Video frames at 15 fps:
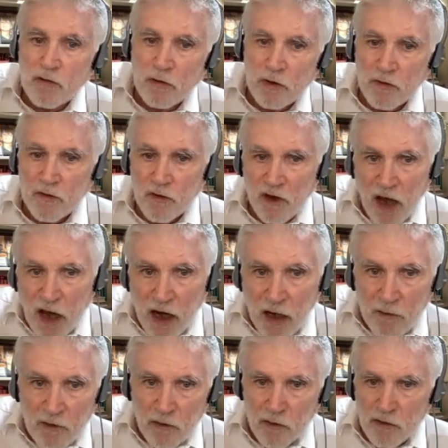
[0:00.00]
country's
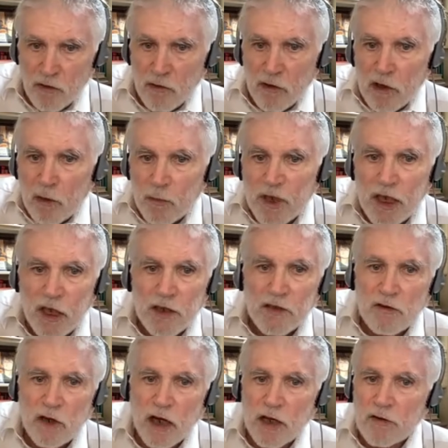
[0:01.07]
lives are so
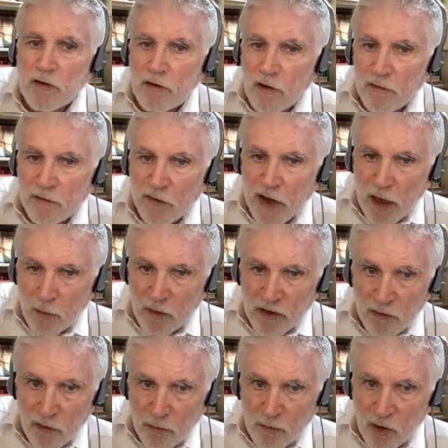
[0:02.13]
intimately tied to their
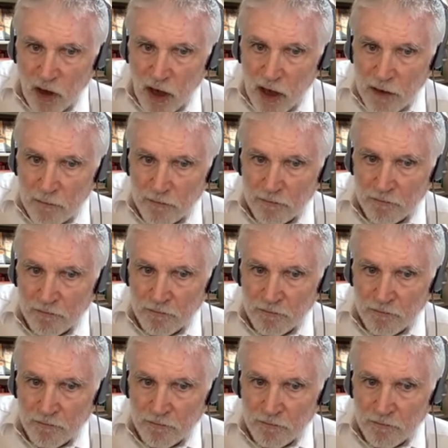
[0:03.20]
families abroad,